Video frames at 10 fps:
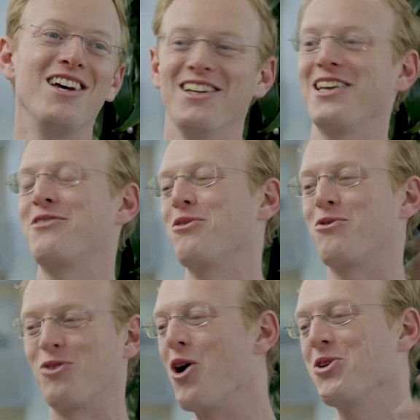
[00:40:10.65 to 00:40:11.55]
like
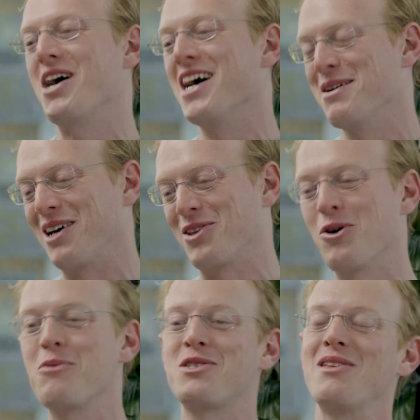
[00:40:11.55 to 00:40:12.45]
for all time, like there
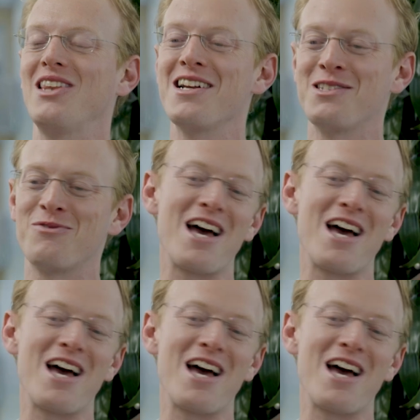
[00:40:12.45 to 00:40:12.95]
will always be lines of